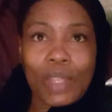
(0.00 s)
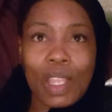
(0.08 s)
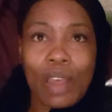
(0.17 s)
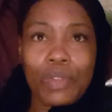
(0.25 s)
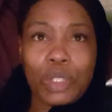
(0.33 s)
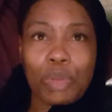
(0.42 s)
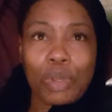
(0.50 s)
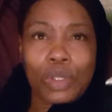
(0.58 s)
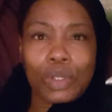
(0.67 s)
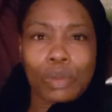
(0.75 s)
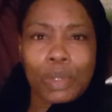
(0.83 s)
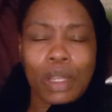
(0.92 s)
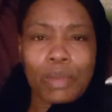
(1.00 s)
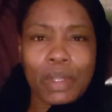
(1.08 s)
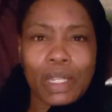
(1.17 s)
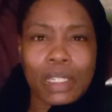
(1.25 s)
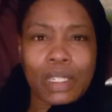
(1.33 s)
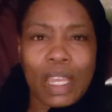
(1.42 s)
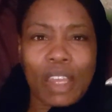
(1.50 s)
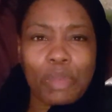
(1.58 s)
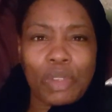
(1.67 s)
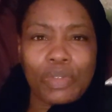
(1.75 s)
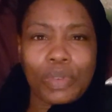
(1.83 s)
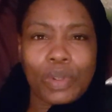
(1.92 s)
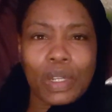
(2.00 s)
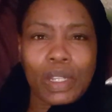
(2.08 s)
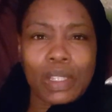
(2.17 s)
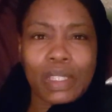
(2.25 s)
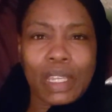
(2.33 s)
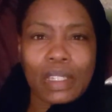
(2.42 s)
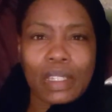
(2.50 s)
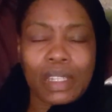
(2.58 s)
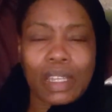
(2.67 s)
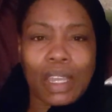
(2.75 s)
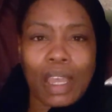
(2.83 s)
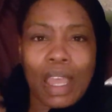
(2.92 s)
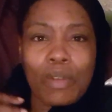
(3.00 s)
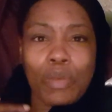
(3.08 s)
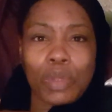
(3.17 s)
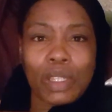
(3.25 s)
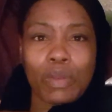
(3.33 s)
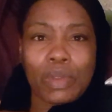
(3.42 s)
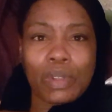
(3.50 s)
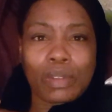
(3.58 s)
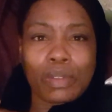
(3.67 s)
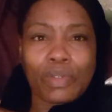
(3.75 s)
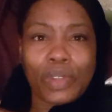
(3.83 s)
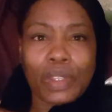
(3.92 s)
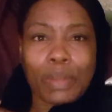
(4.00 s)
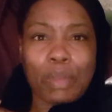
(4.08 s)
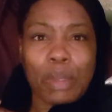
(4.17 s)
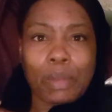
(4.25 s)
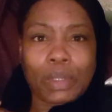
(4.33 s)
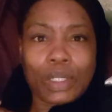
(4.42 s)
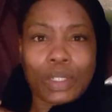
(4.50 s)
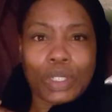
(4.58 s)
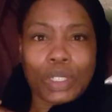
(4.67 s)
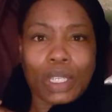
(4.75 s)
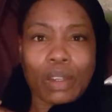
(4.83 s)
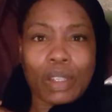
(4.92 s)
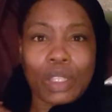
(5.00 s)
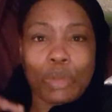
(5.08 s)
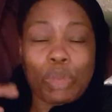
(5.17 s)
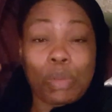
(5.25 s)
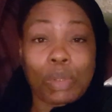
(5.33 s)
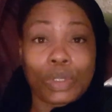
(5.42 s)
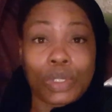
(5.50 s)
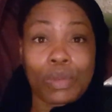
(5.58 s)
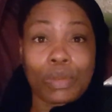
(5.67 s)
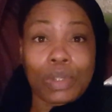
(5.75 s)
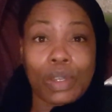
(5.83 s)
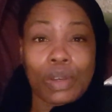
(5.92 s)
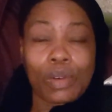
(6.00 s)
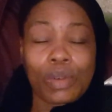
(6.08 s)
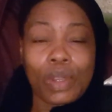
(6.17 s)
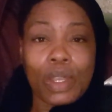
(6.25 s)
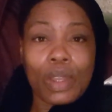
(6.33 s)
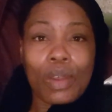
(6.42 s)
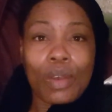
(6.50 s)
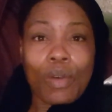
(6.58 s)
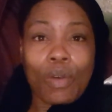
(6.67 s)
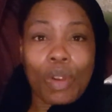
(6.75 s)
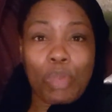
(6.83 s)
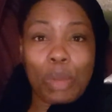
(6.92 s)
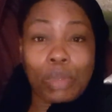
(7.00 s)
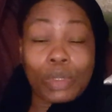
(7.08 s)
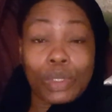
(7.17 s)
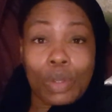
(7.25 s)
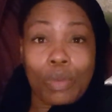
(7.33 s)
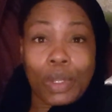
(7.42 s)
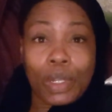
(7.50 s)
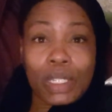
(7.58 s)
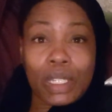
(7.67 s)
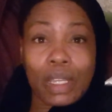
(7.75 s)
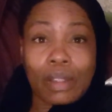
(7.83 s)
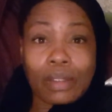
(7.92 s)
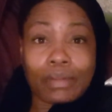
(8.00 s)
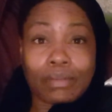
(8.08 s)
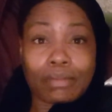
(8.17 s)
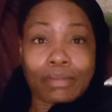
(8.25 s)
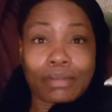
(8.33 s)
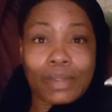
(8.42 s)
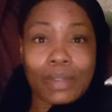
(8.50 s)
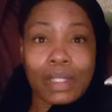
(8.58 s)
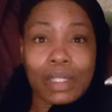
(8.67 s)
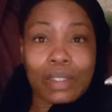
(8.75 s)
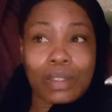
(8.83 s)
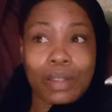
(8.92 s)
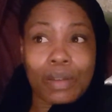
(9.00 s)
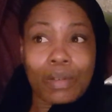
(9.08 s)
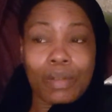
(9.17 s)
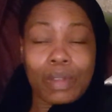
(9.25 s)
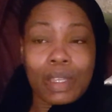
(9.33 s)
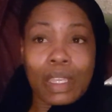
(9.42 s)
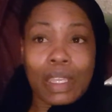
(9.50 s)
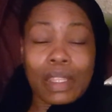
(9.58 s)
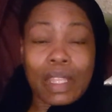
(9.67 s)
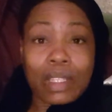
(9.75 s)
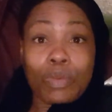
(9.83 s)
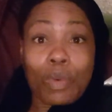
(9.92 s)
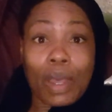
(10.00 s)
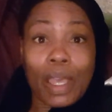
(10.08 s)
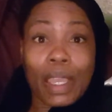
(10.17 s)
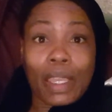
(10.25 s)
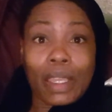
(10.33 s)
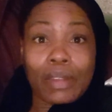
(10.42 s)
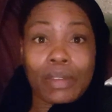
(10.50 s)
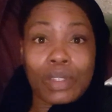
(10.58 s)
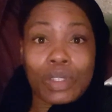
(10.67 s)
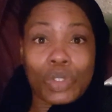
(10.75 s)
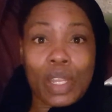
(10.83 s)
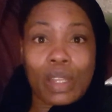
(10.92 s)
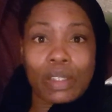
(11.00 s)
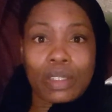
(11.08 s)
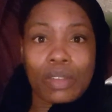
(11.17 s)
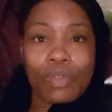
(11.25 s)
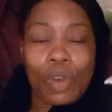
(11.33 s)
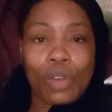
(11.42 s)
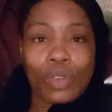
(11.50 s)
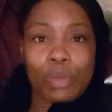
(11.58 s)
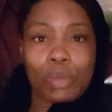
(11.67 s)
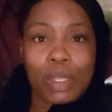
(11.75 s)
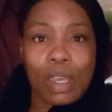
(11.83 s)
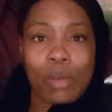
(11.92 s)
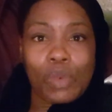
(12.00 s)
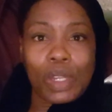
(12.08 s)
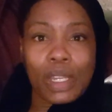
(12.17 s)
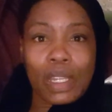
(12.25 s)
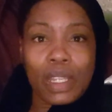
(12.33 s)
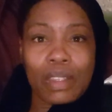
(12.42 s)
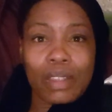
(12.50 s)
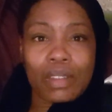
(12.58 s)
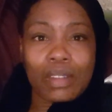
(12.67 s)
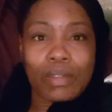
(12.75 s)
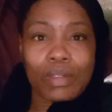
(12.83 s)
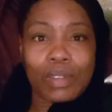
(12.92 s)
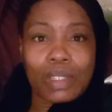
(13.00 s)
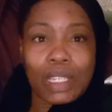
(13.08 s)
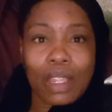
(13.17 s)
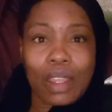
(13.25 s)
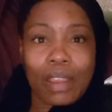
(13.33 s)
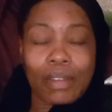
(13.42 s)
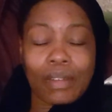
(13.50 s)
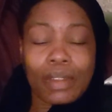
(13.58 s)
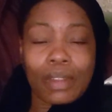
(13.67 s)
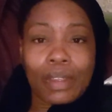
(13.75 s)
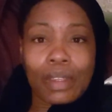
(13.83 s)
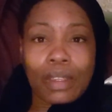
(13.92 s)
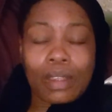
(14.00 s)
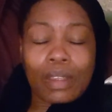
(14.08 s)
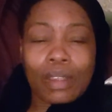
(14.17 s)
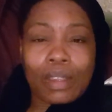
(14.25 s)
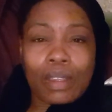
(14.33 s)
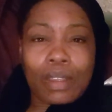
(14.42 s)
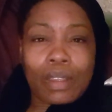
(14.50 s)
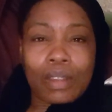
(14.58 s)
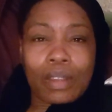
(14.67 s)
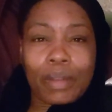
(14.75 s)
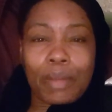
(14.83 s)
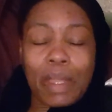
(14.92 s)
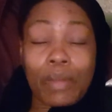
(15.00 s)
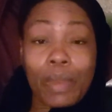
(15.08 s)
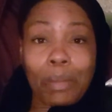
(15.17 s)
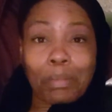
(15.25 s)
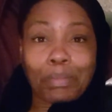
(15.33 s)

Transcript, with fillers: of the spiritual realm that I didn't have before, that I really will feel that people need to share. Either people don't know or people don't want to tell. So that's why this channel has evolved and become what it is today. Anyway,